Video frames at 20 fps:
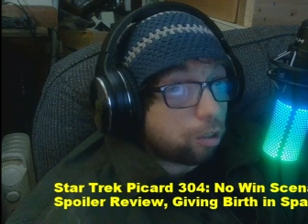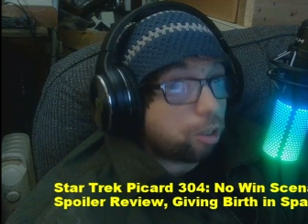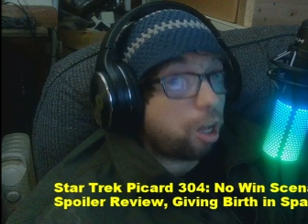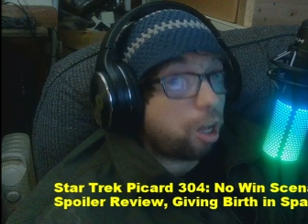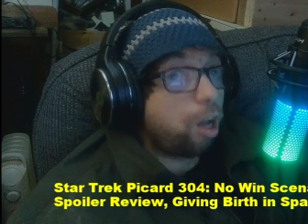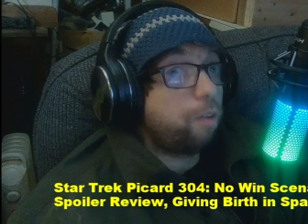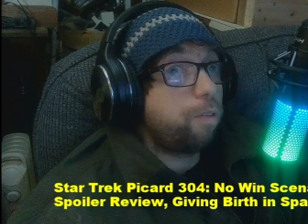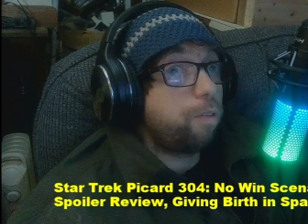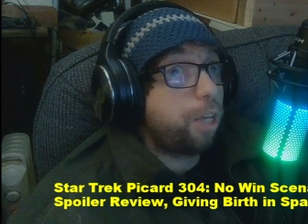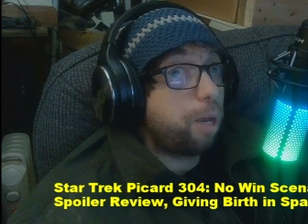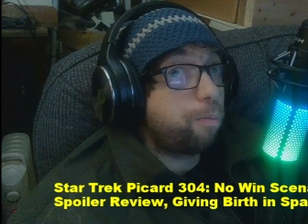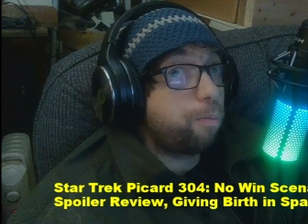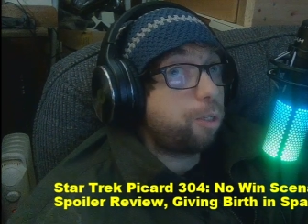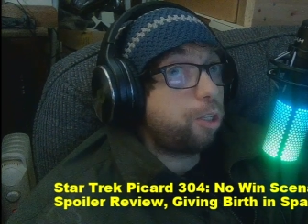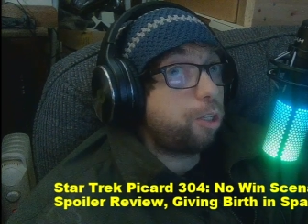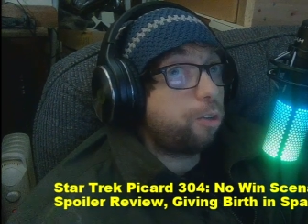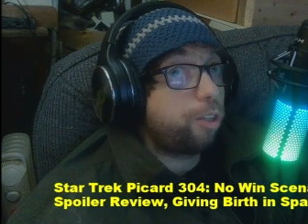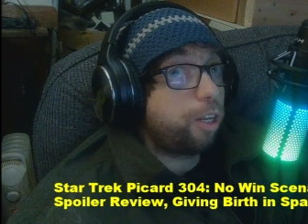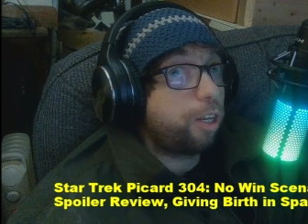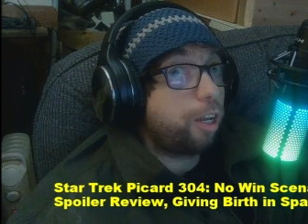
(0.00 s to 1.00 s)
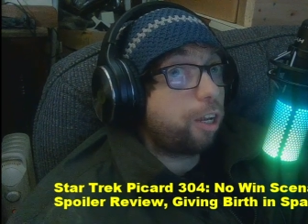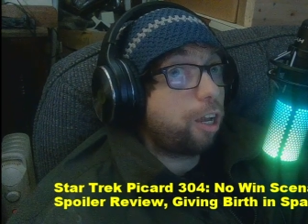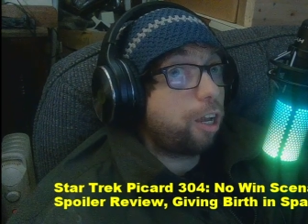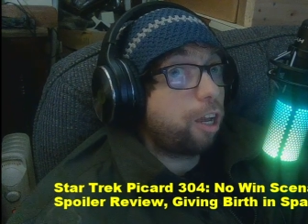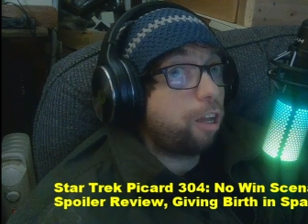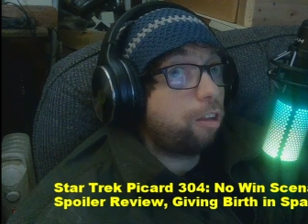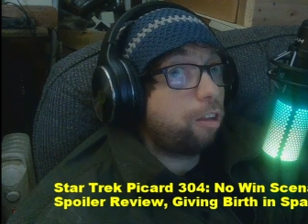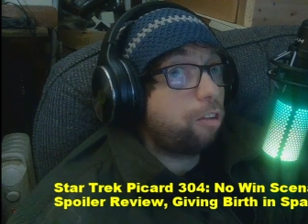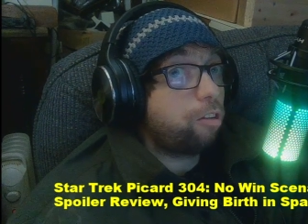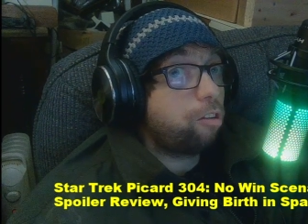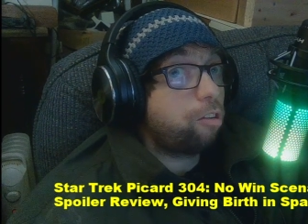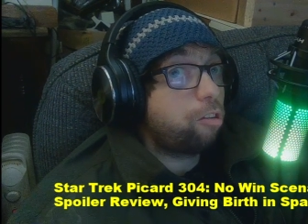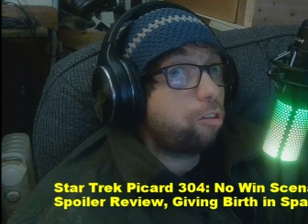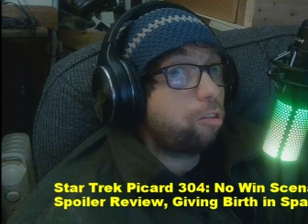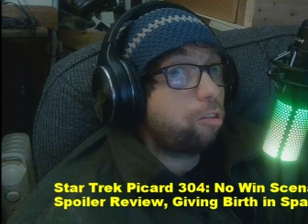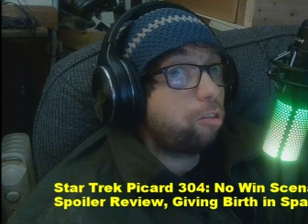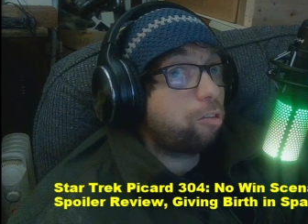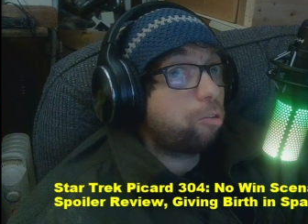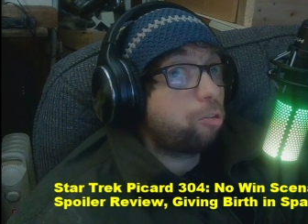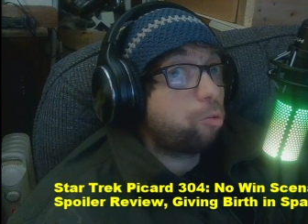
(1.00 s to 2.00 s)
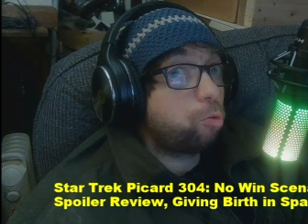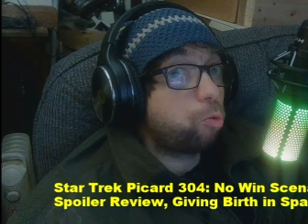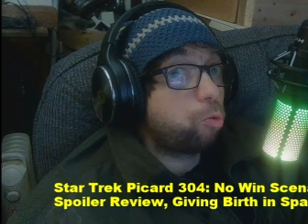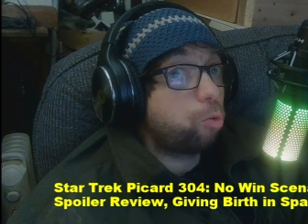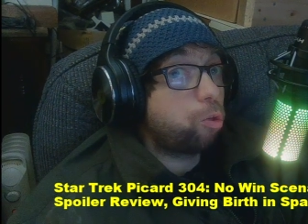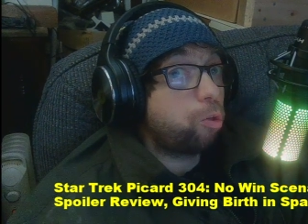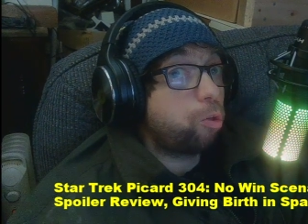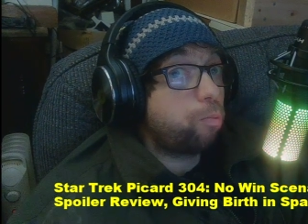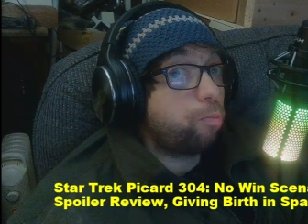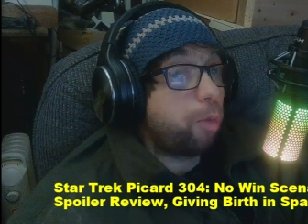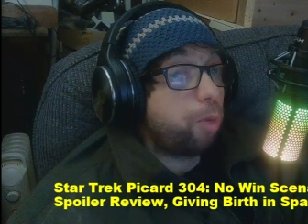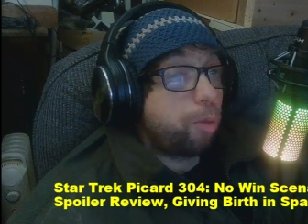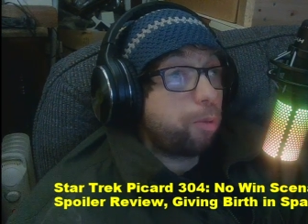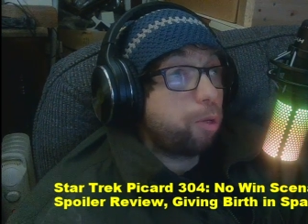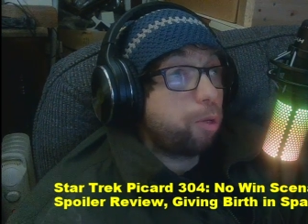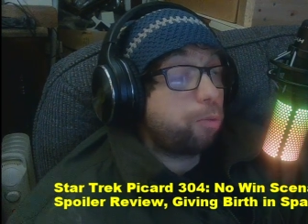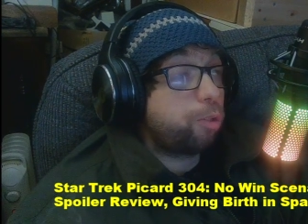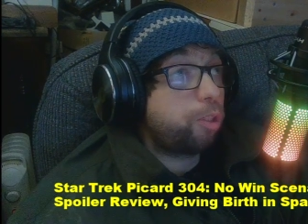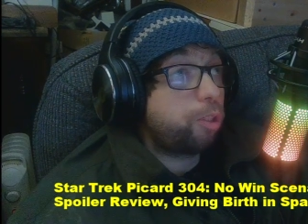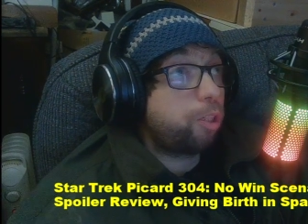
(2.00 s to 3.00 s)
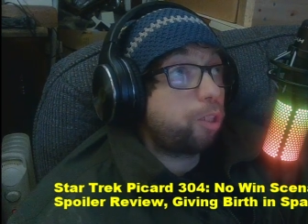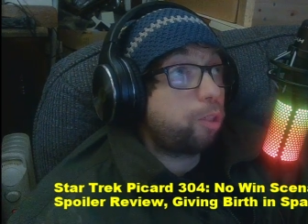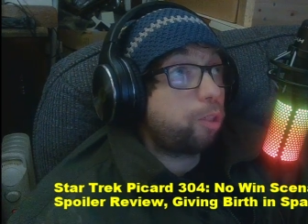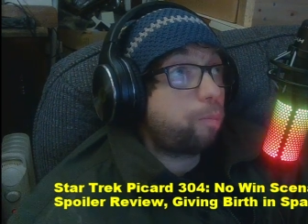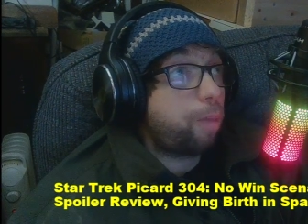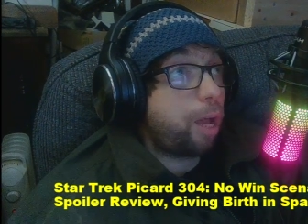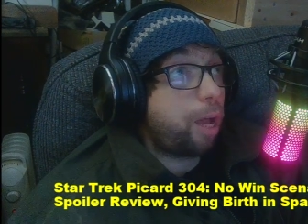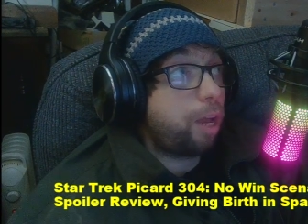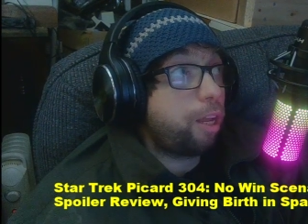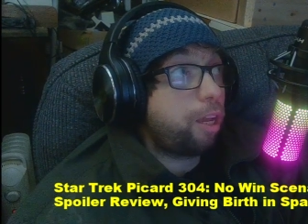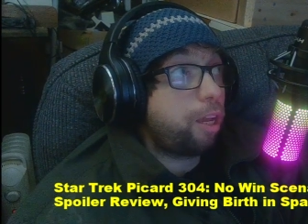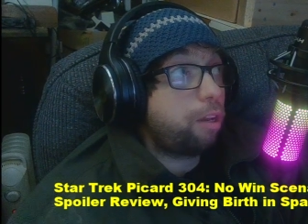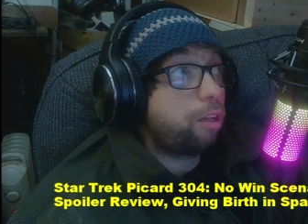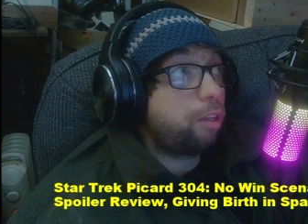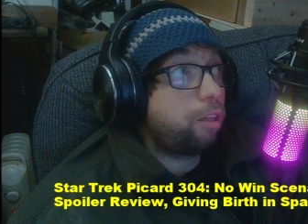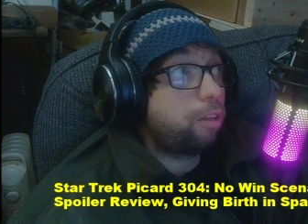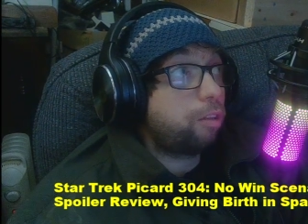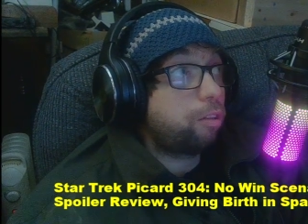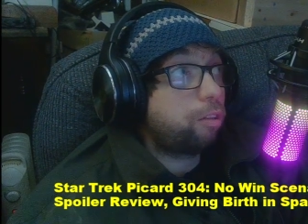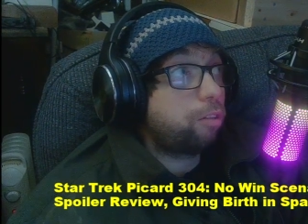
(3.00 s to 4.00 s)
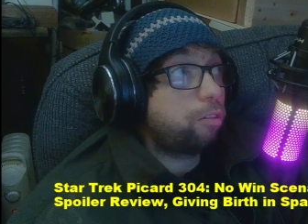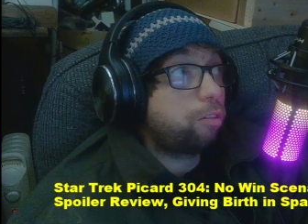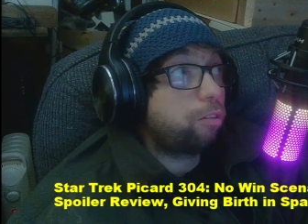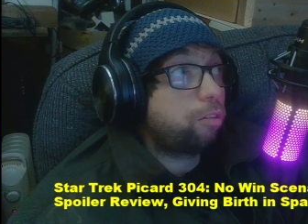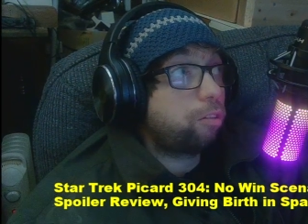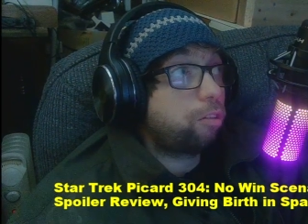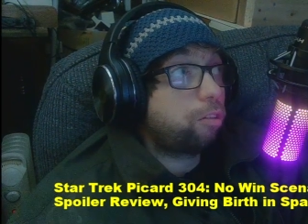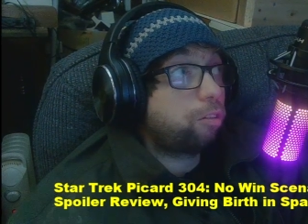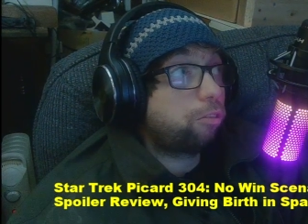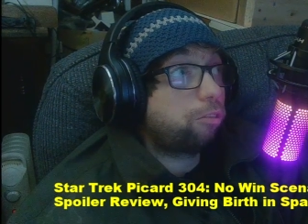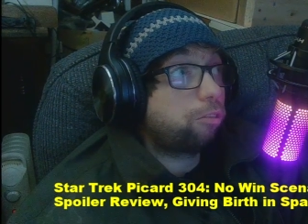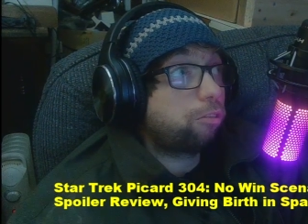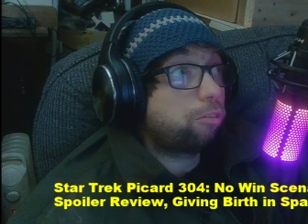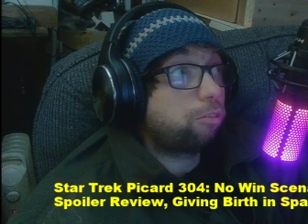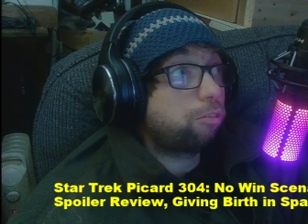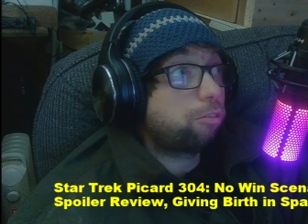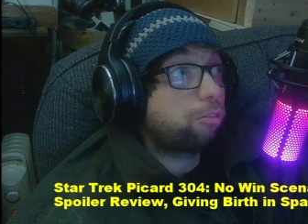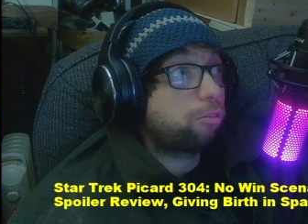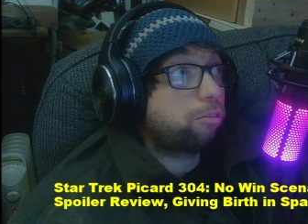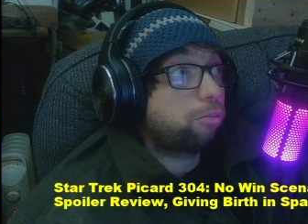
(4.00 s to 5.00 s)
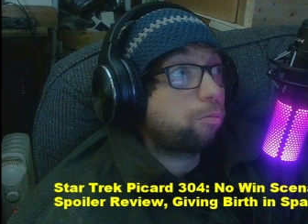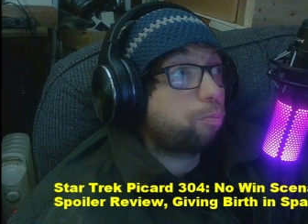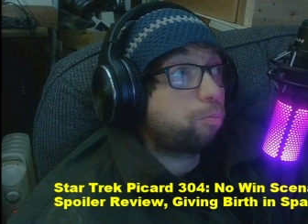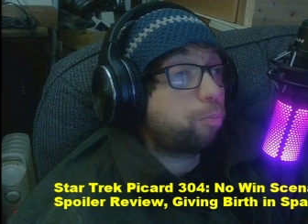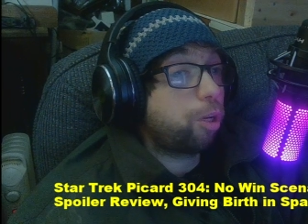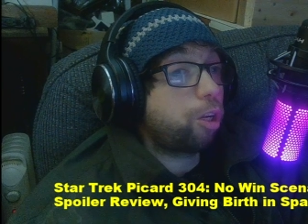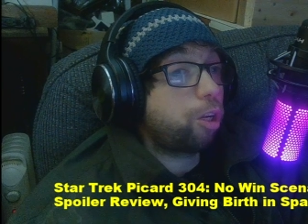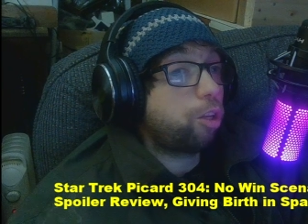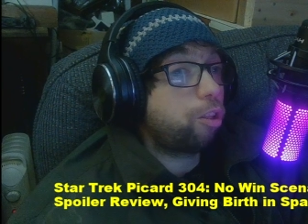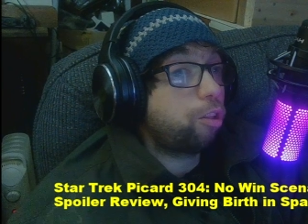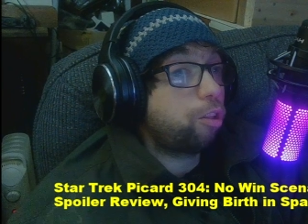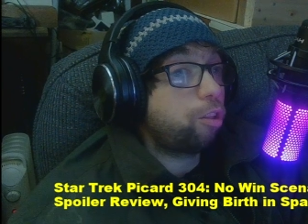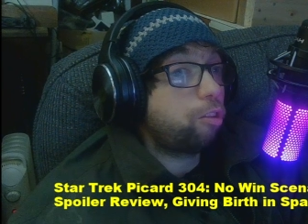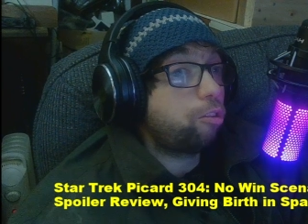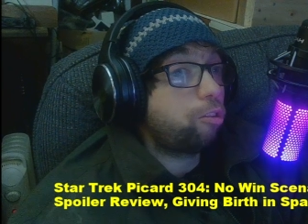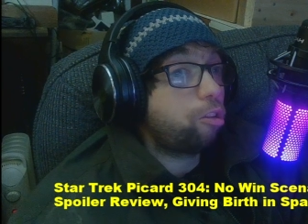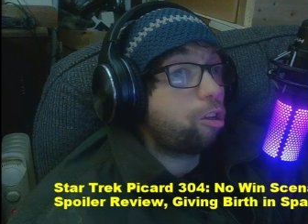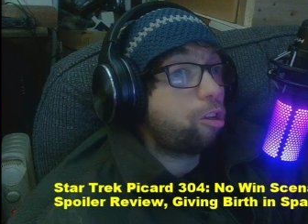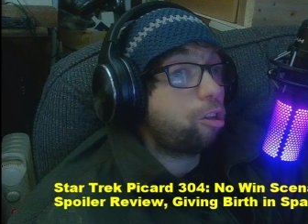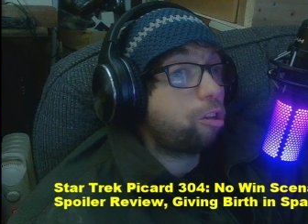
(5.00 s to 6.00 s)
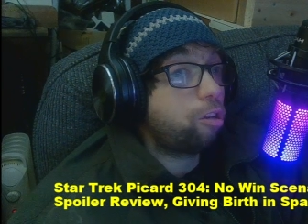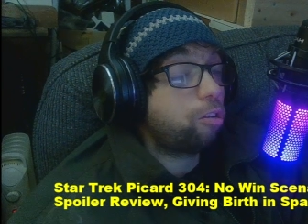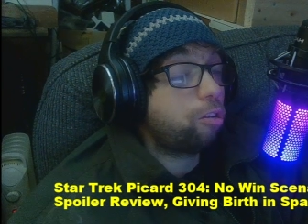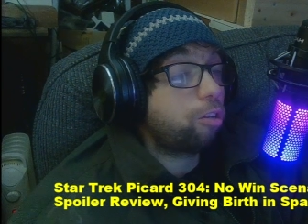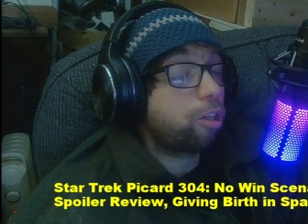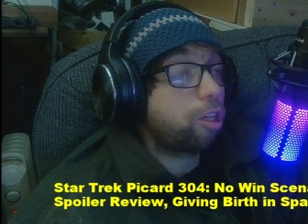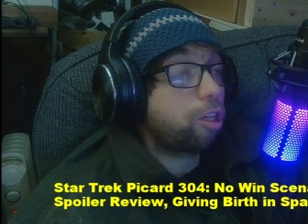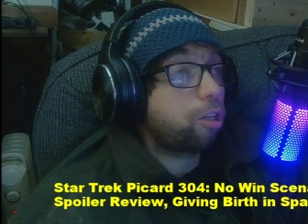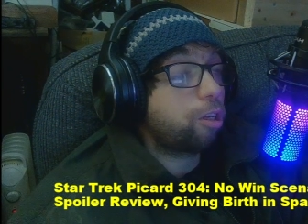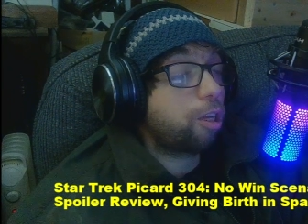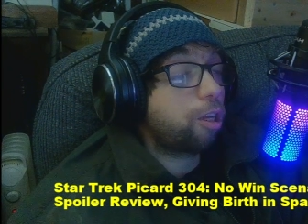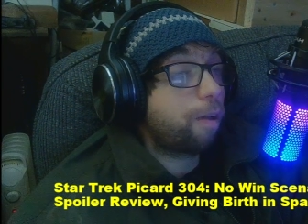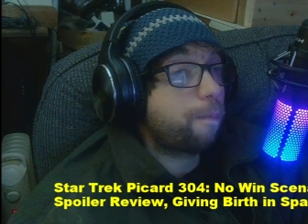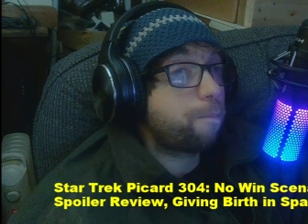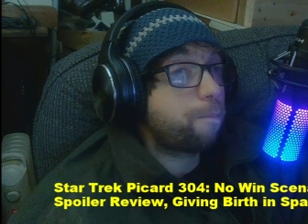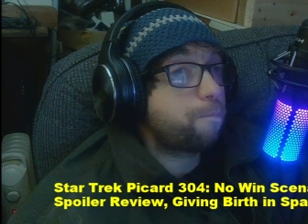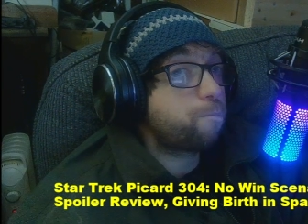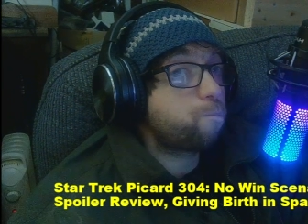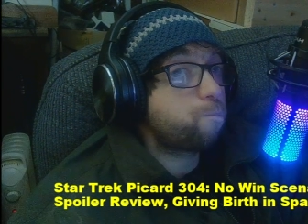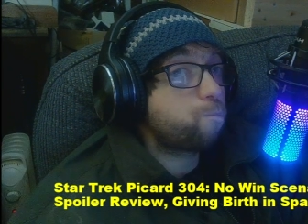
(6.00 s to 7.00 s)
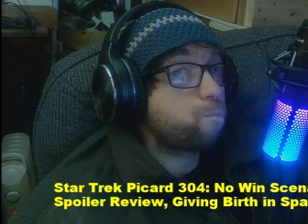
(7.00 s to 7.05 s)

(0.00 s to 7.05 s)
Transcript: of the episode that i got or maybe it was just a bad edit uh, but other than that i um